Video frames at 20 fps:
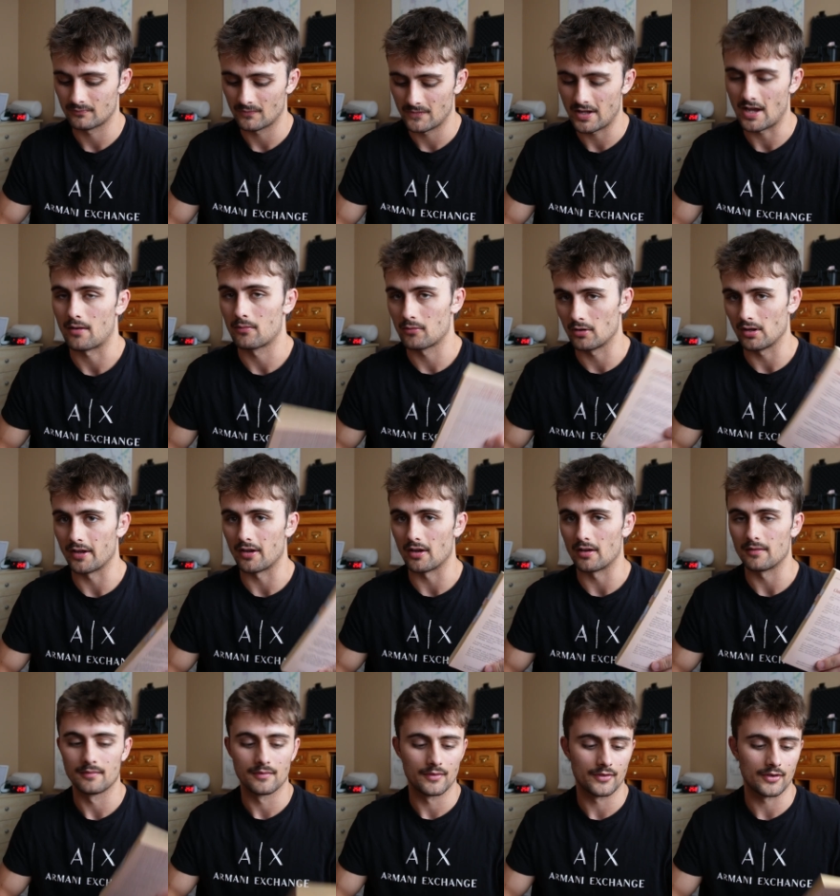yeah, really
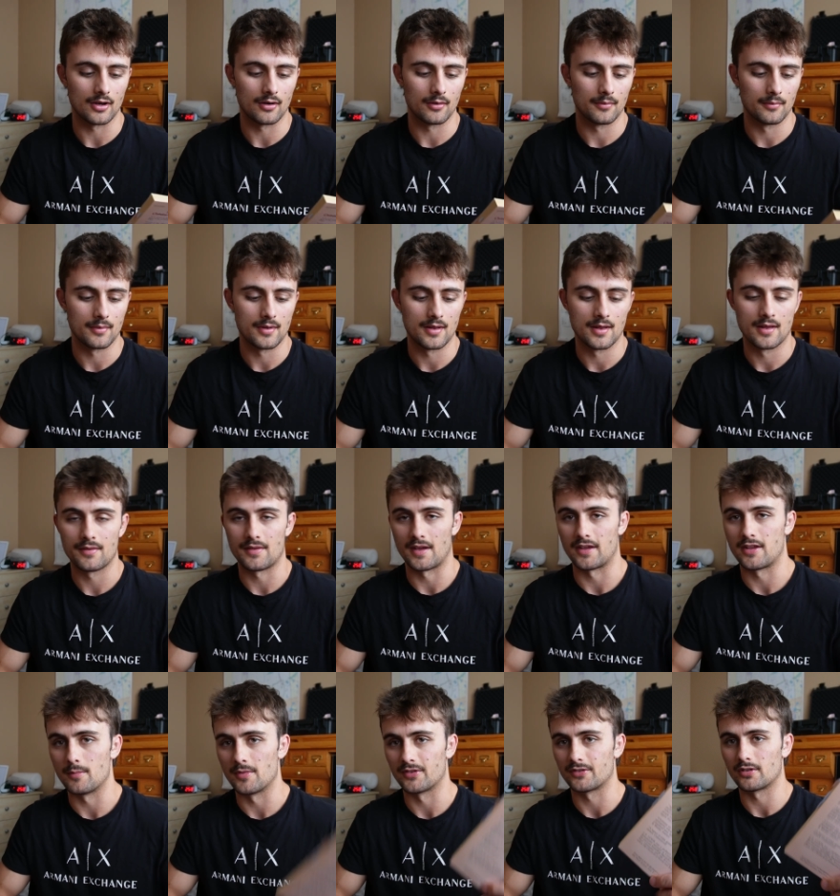good. So,
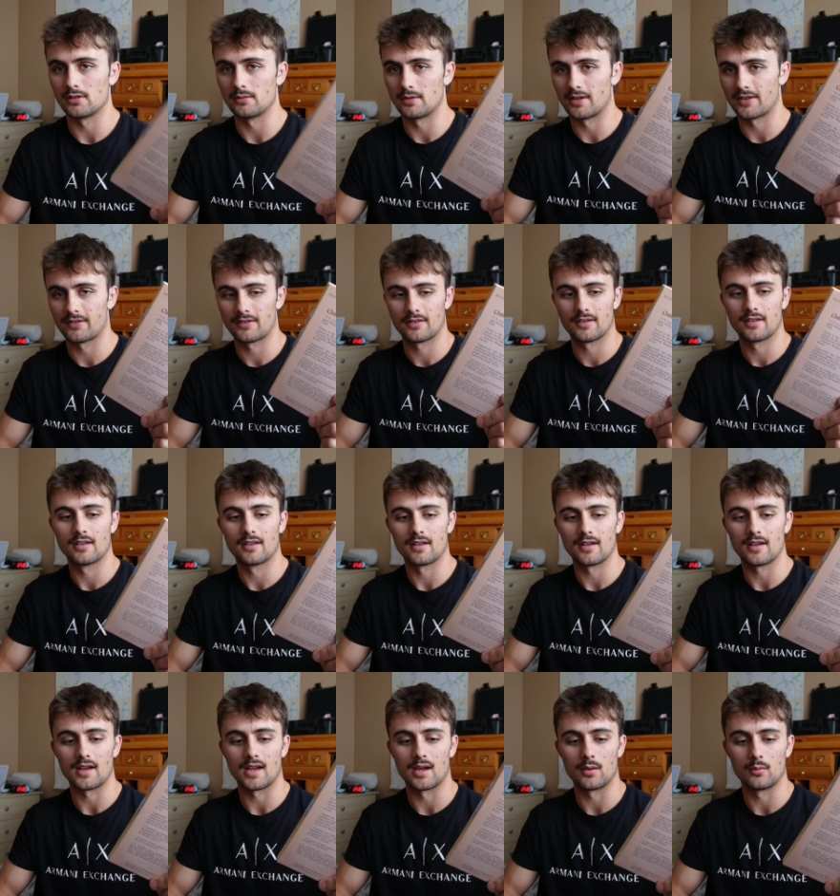thank you, Mr. Lewis.
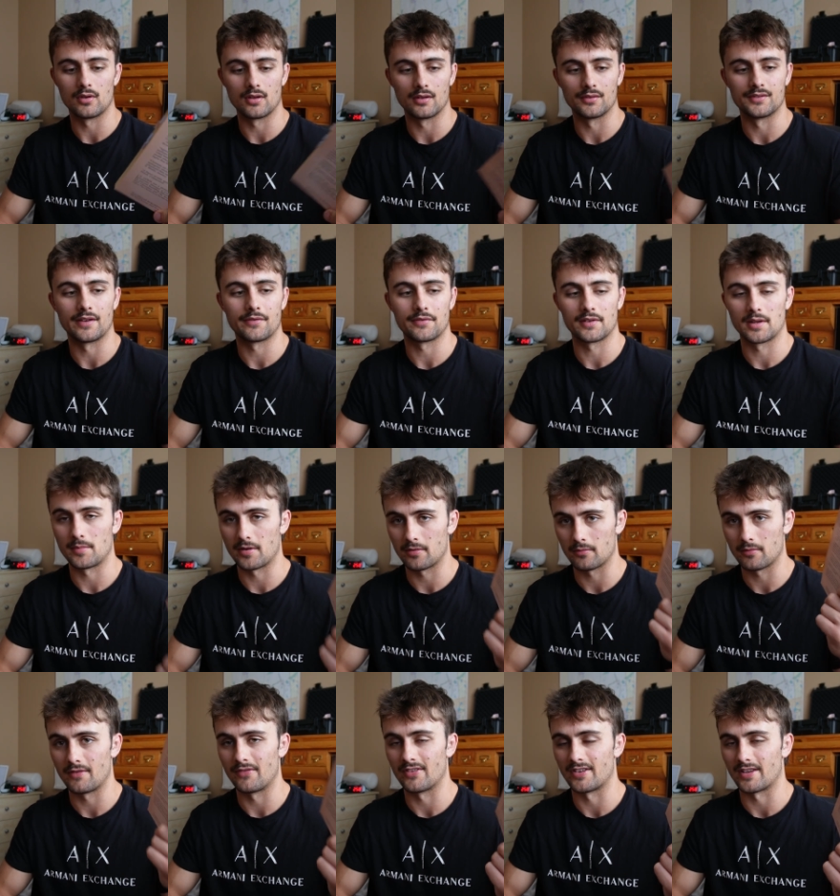I will definitely be
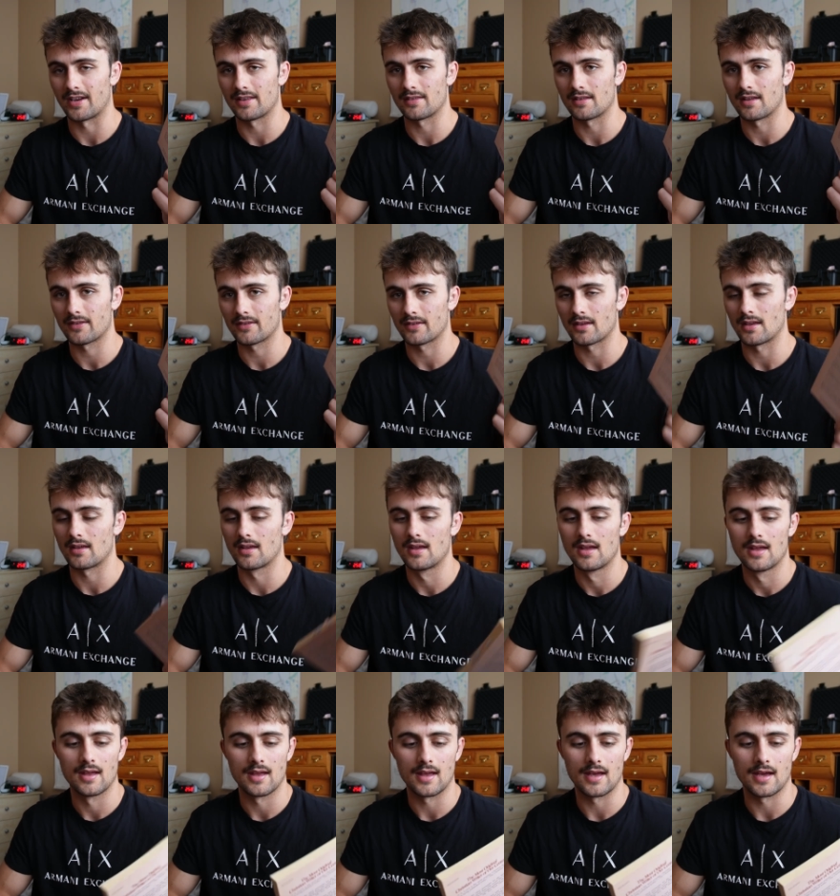revisiting this.
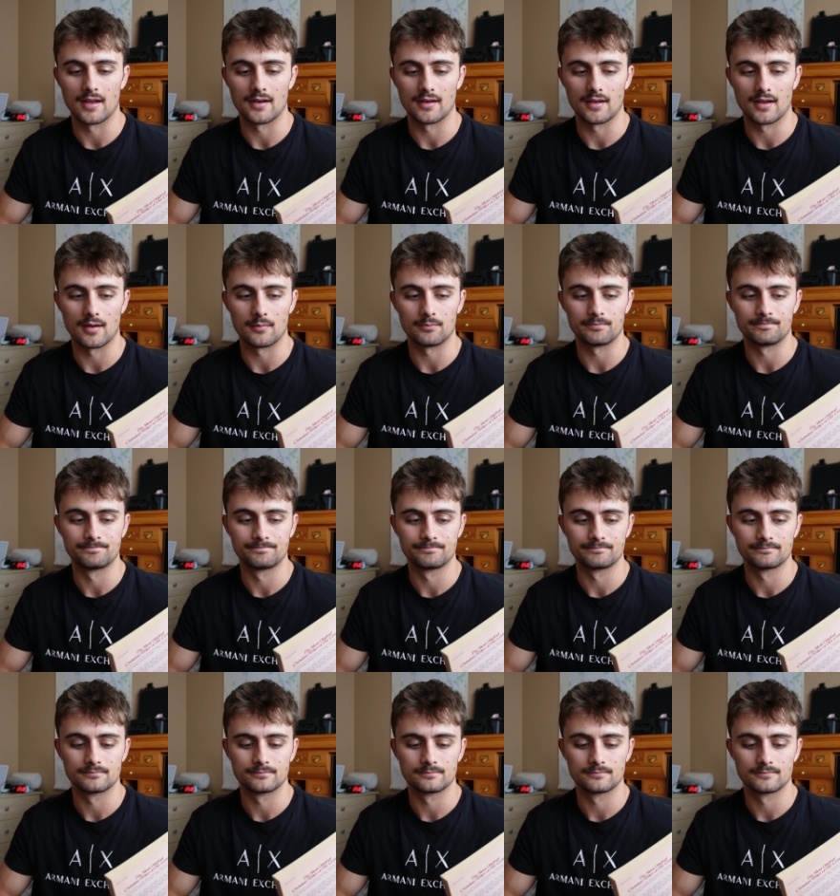And,
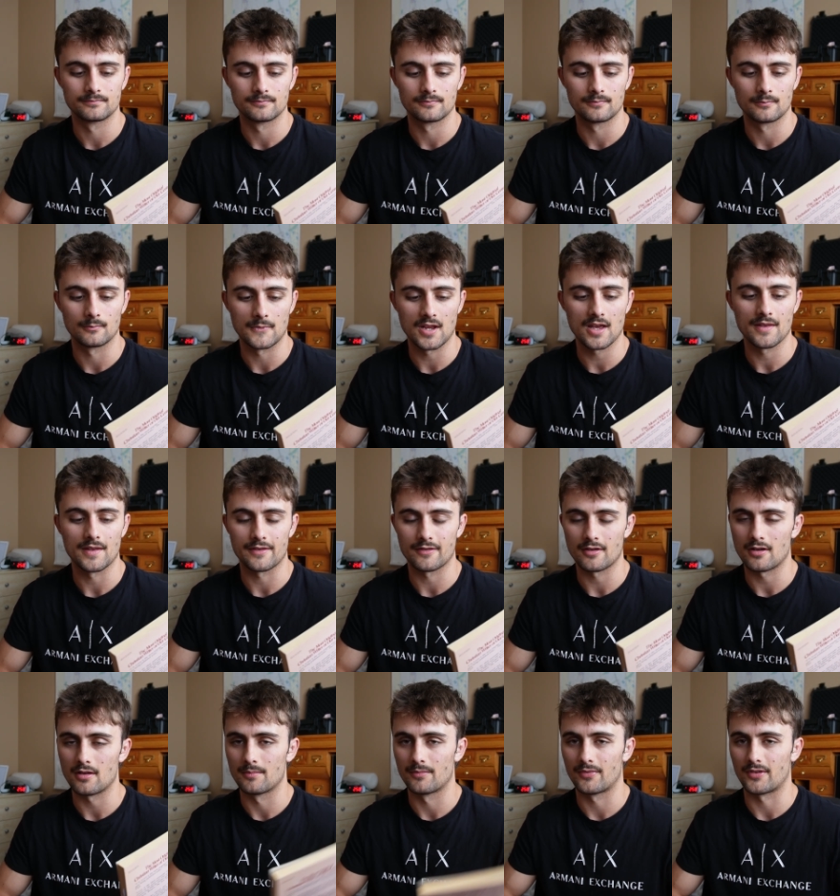yeah, that's
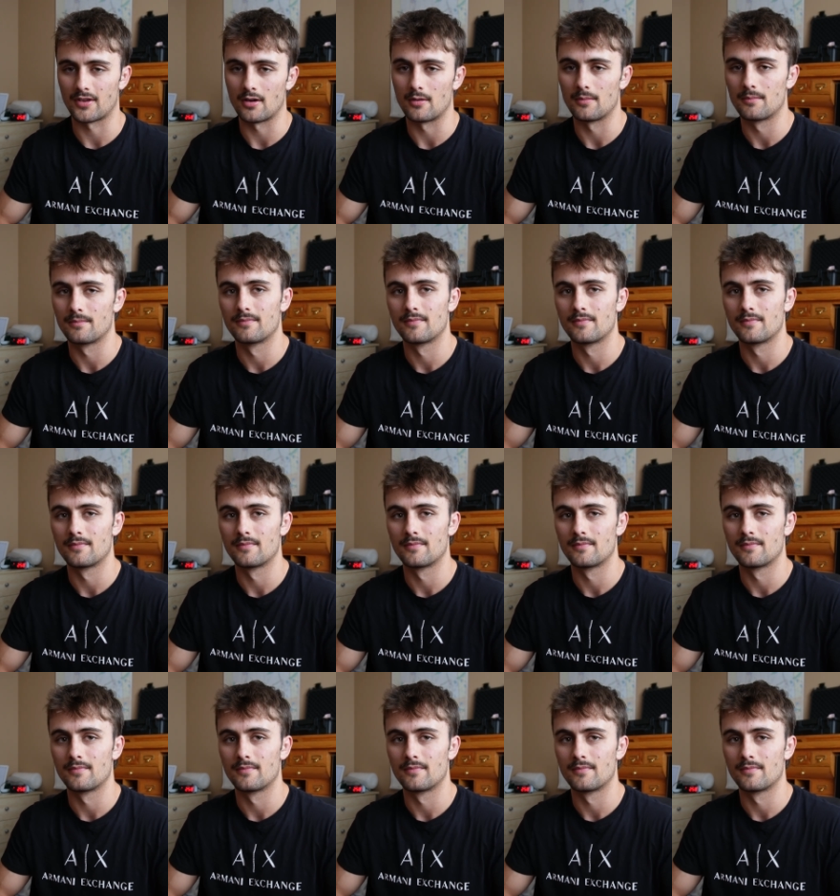all. So,